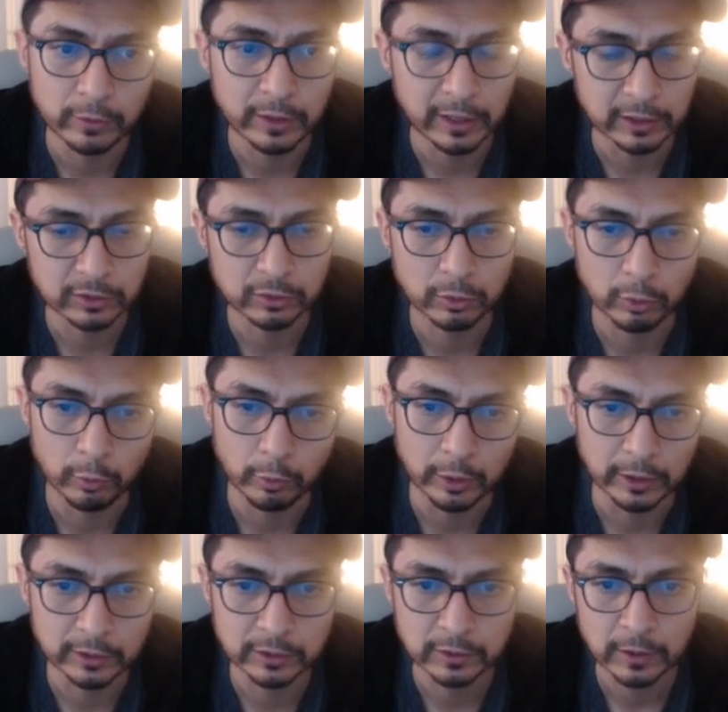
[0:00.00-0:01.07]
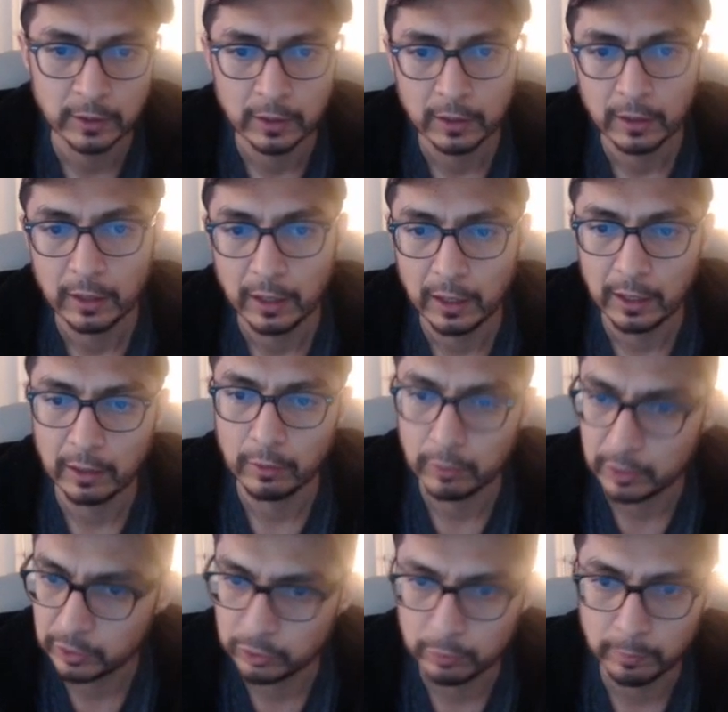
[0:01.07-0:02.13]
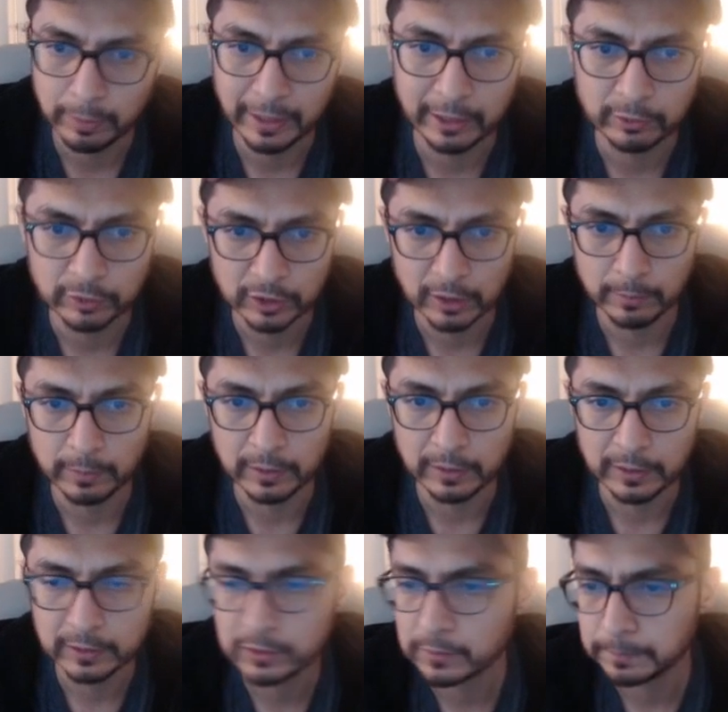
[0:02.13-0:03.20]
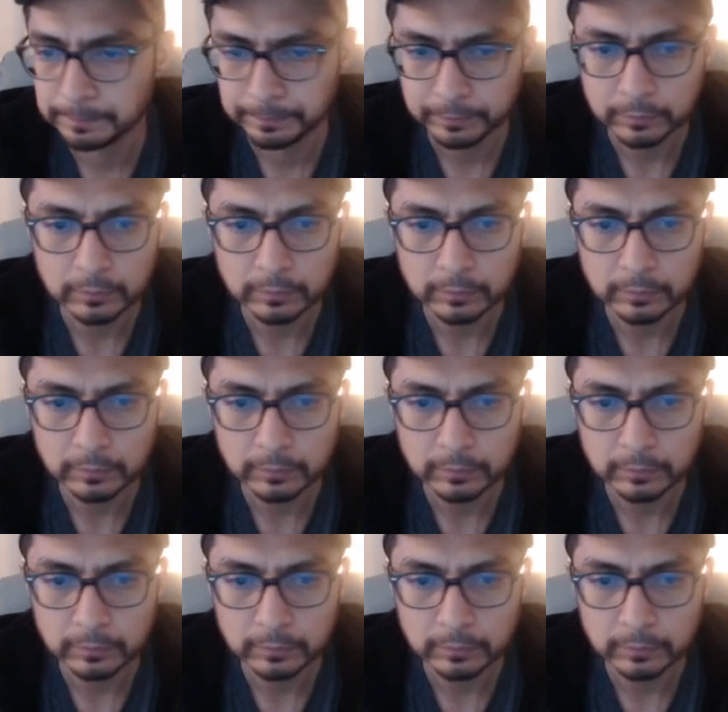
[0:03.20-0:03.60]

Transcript: for the next 2 weeks, unless you plan on skipping this.